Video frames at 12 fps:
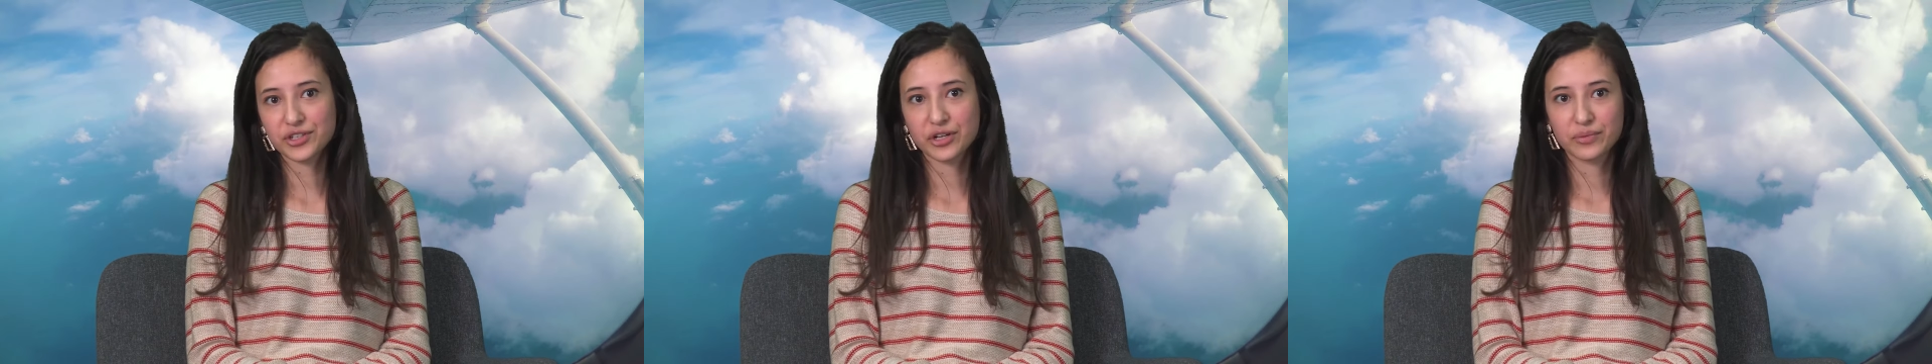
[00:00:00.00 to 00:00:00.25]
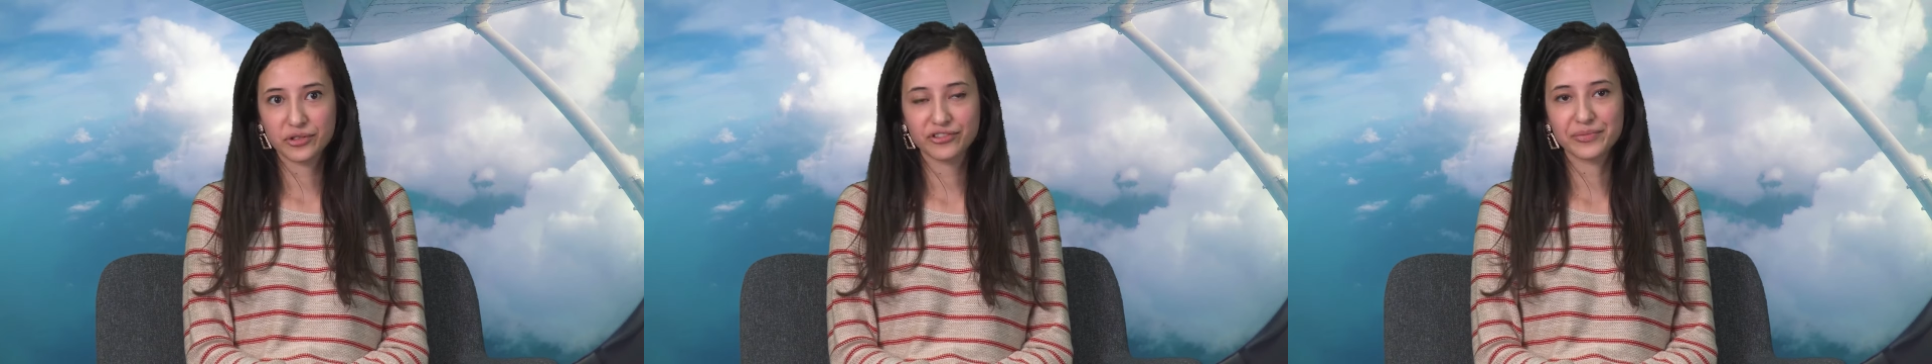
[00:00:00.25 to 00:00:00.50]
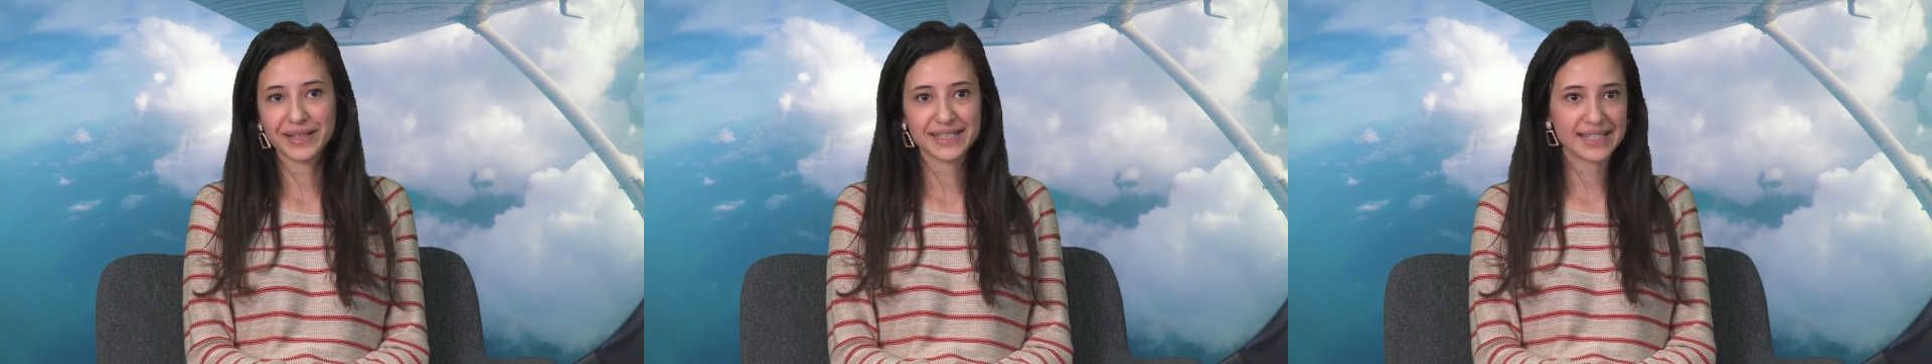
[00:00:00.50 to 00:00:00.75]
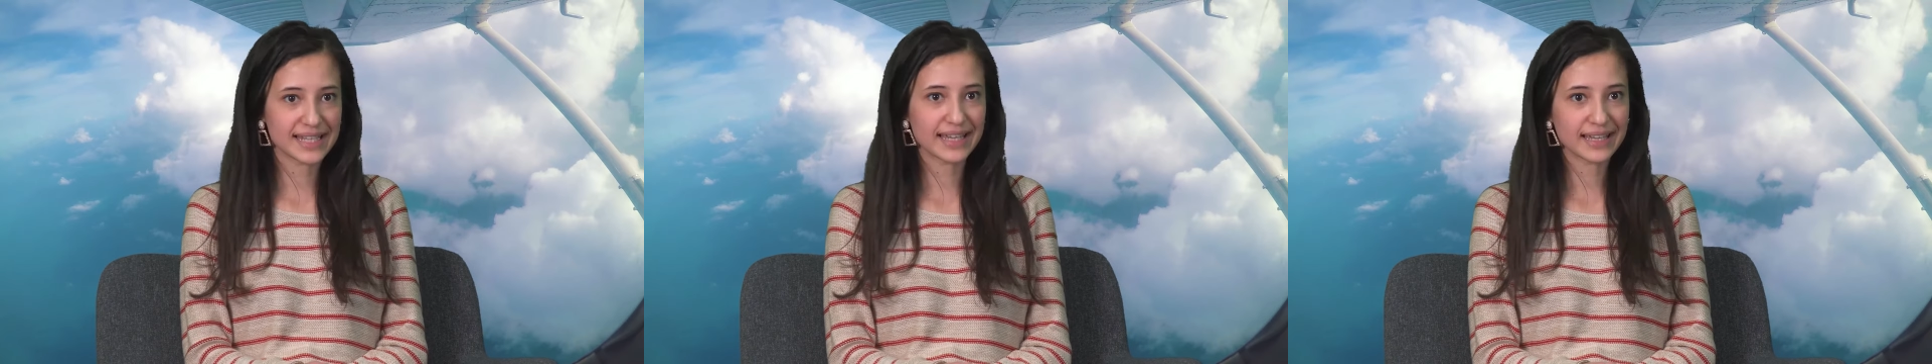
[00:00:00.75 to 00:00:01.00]
are approved by
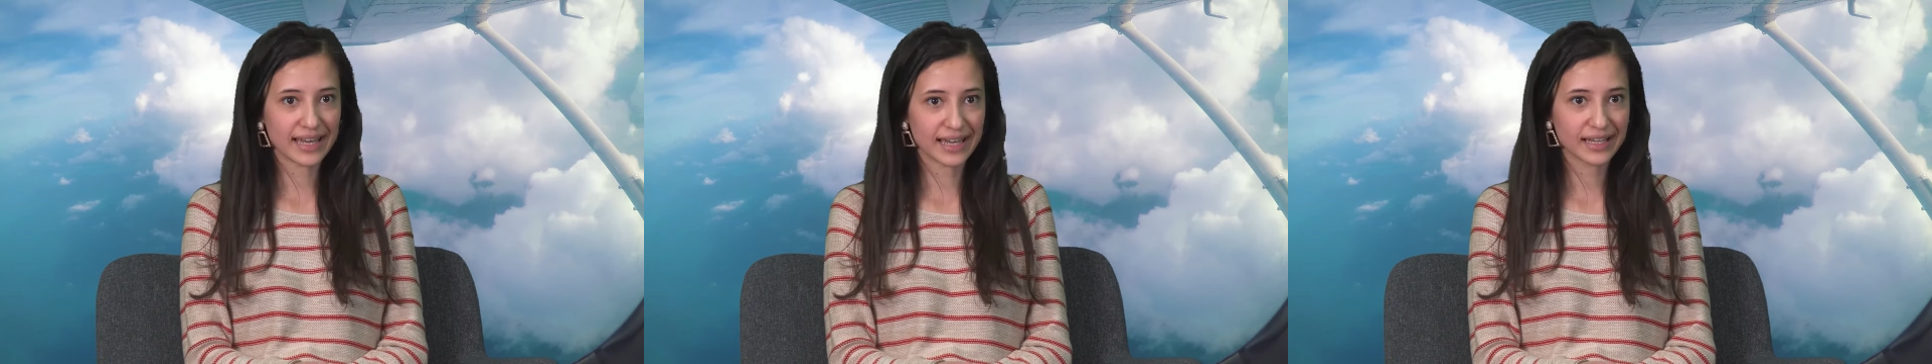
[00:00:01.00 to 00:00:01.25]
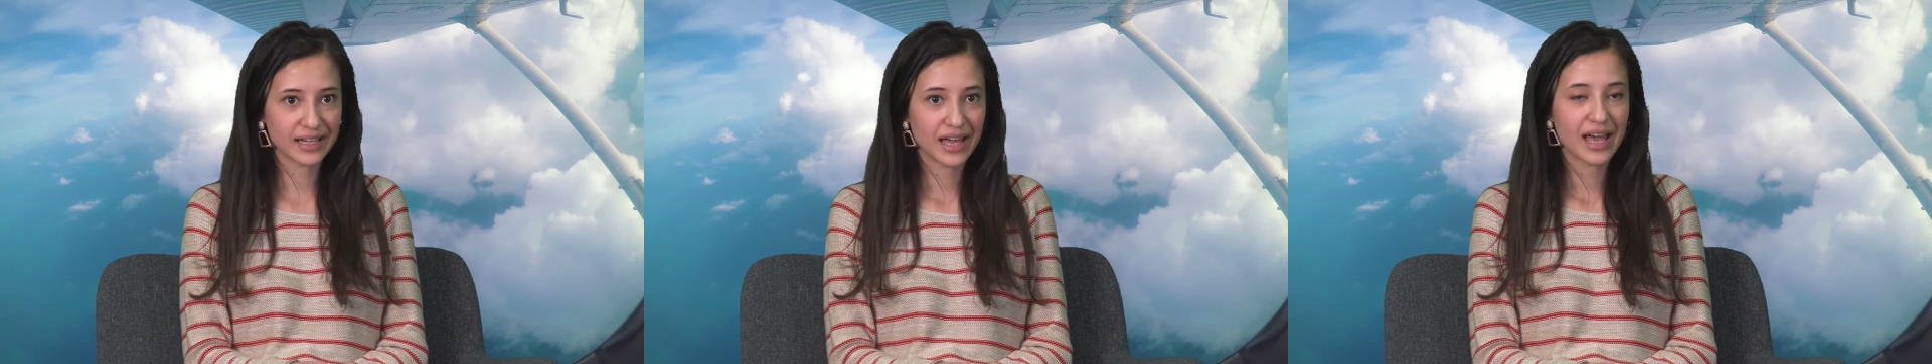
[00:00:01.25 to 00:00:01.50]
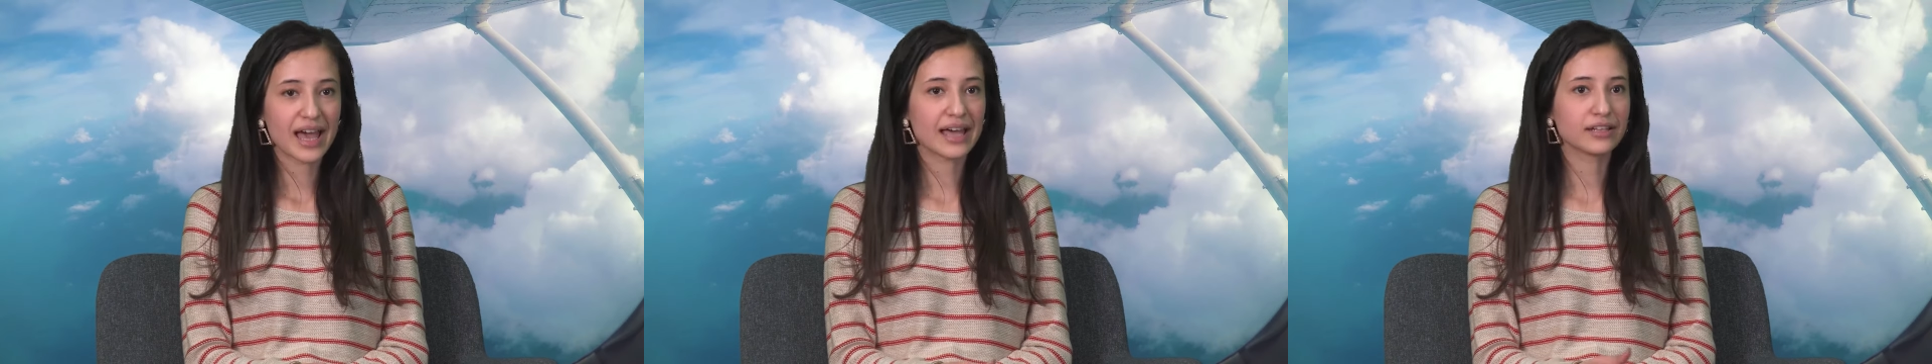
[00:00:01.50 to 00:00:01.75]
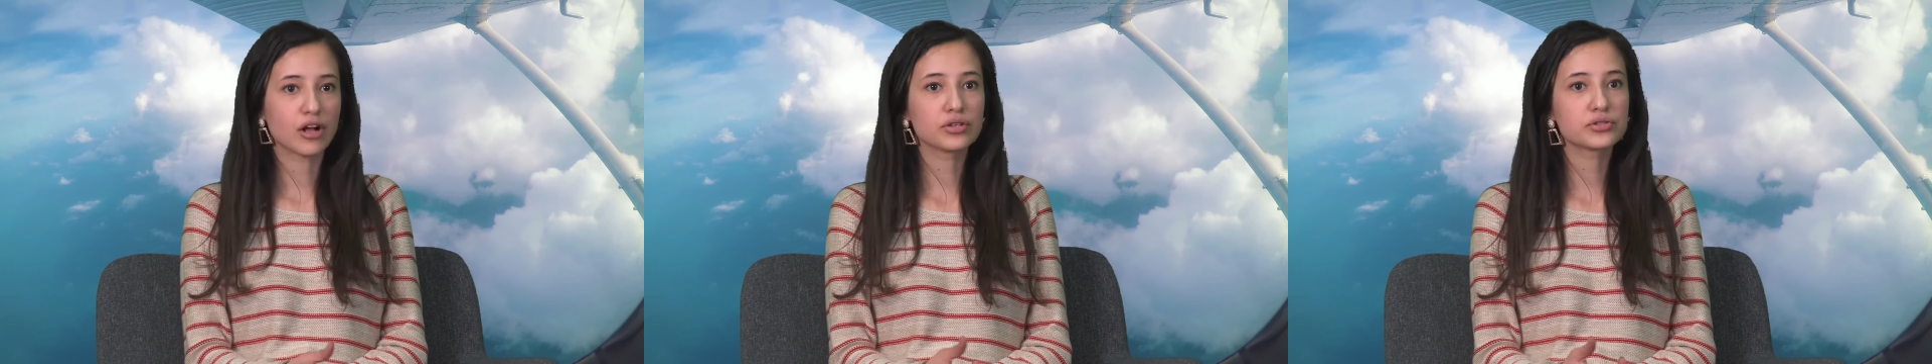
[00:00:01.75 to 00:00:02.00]
CAA
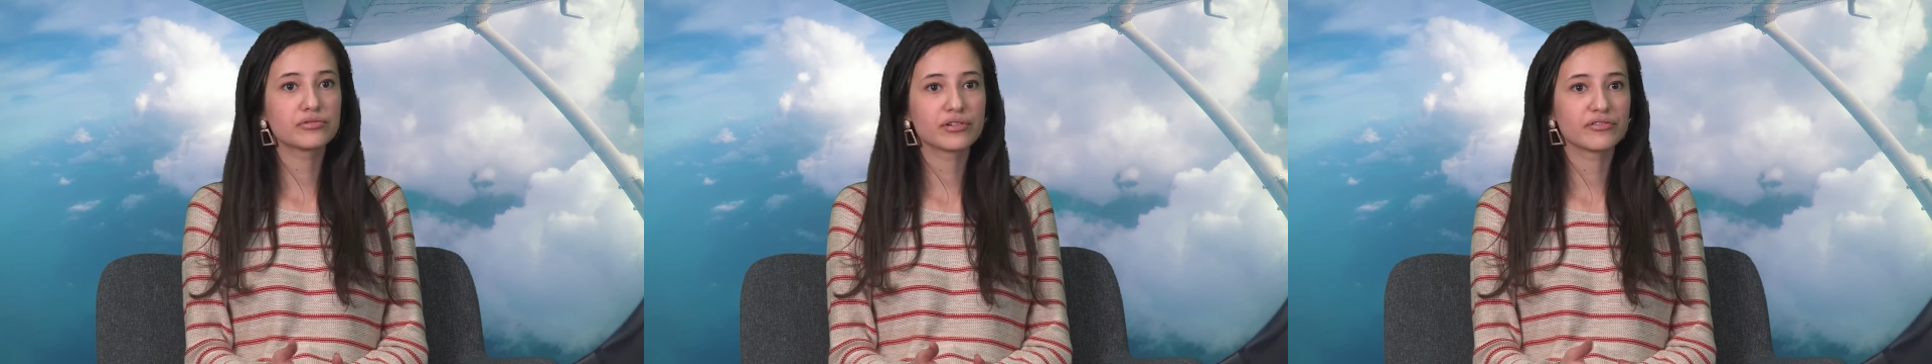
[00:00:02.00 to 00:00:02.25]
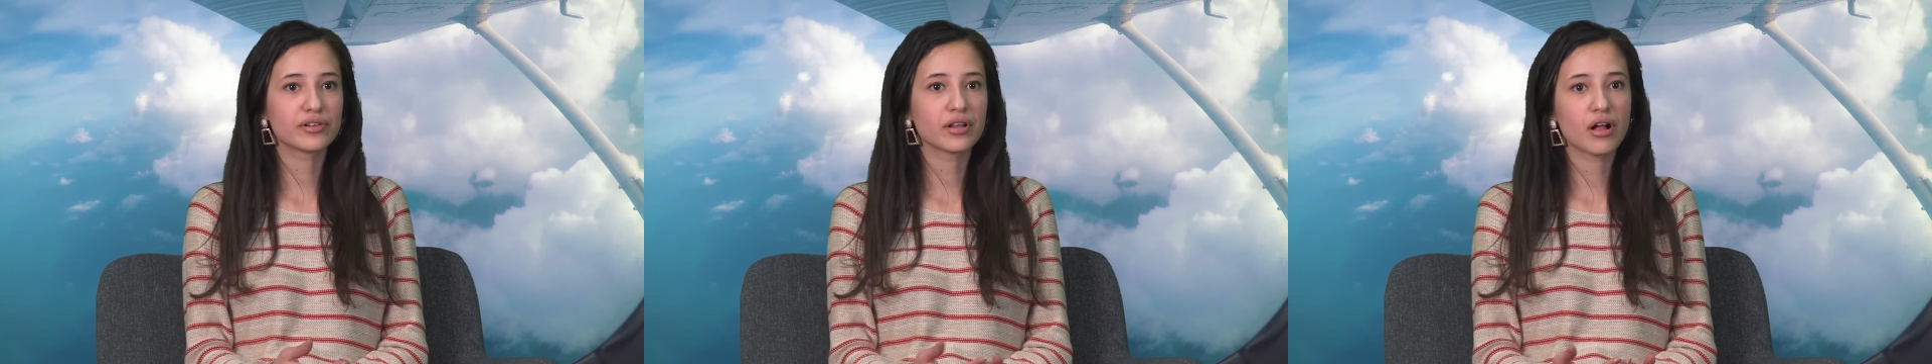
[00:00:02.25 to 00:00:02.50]
and also fulfill